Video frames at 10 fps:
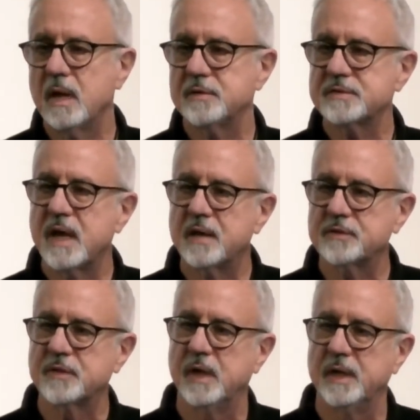
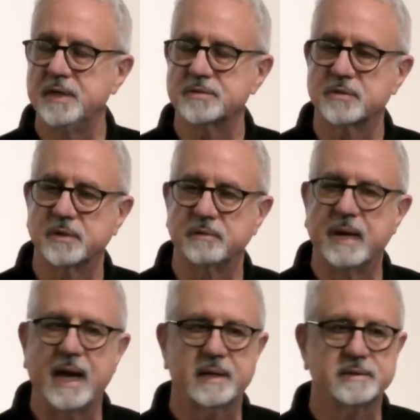southeastern
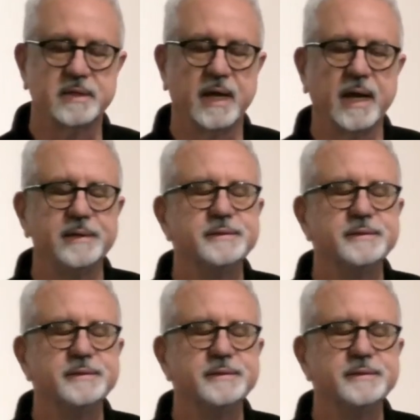Iraq today,